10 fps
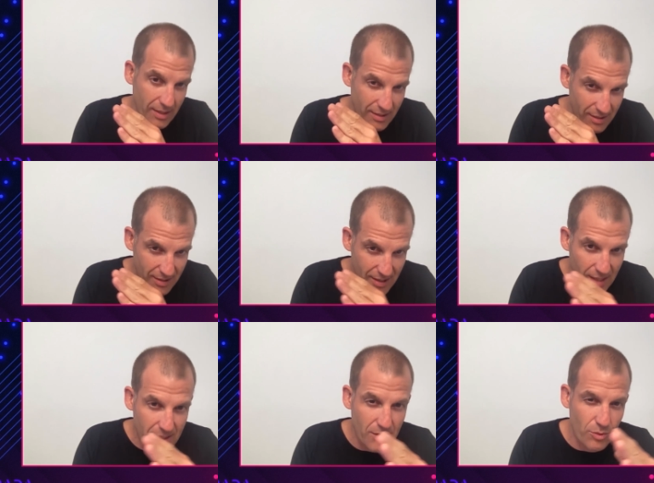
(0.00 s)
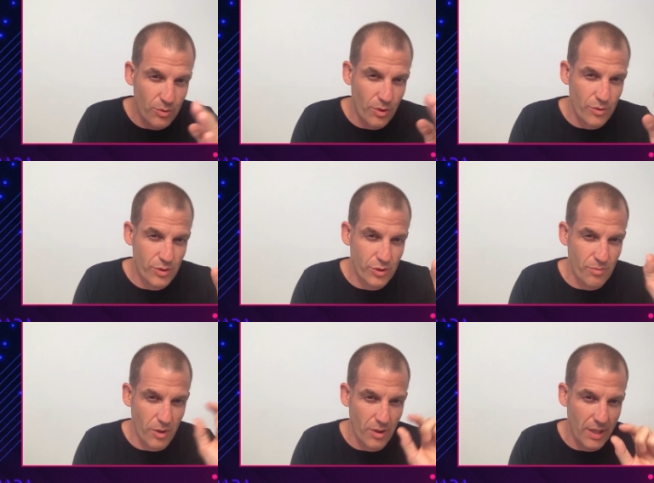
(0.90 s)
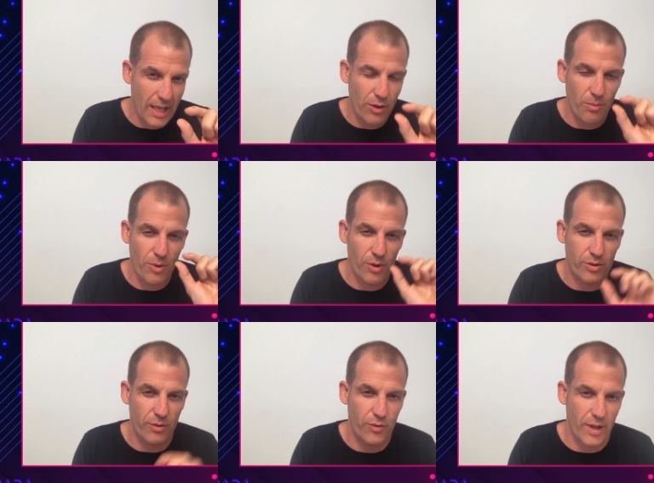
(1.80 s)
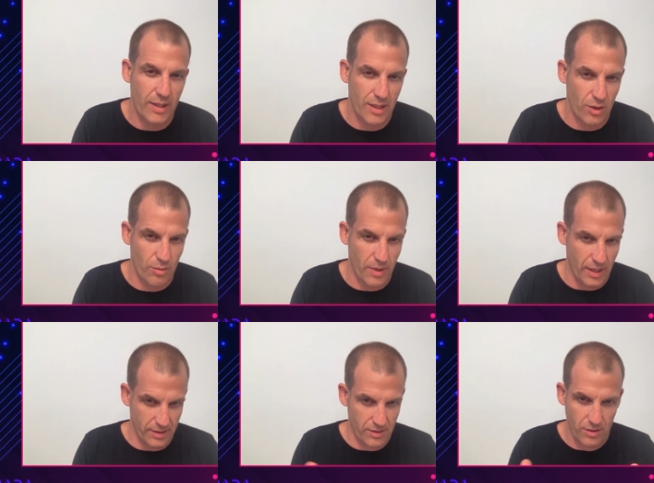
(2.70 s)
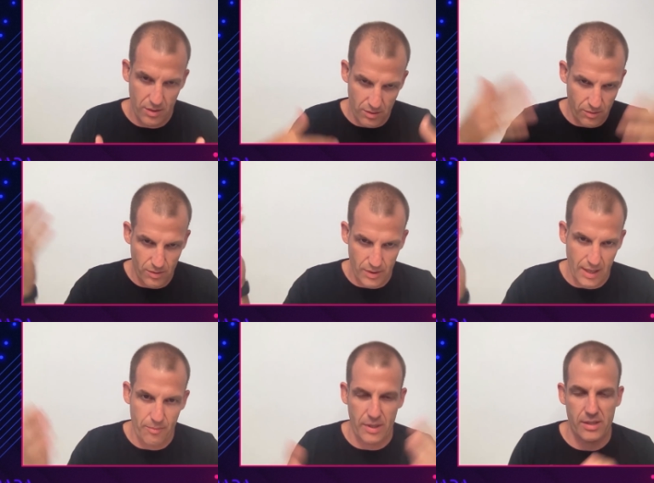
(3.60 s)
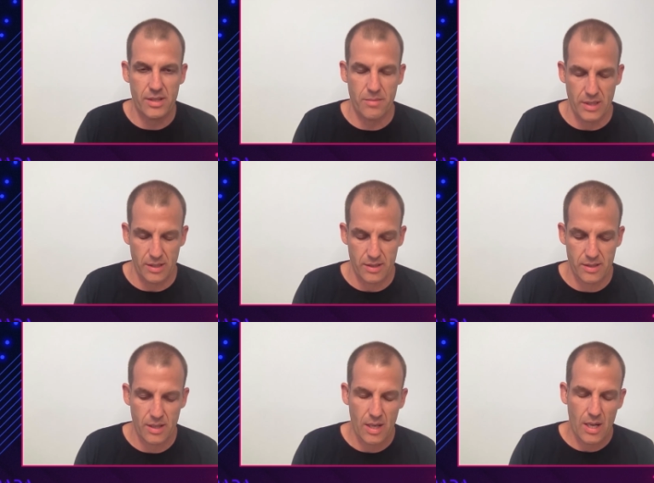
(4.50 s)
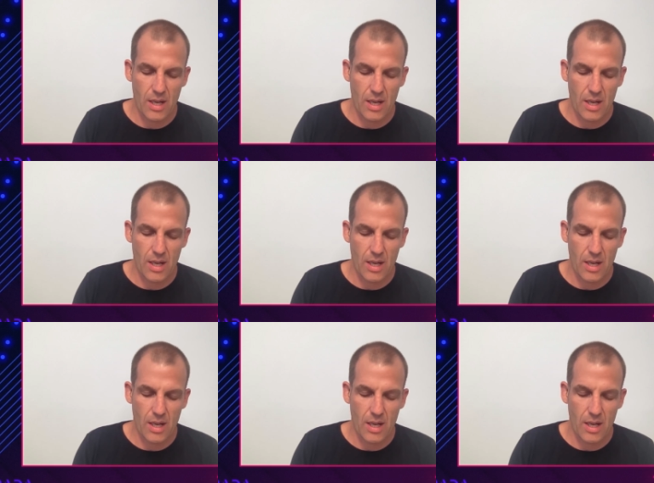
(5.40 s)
this is cut into those small nano blocks of one kilobyte. So you have millions and millions.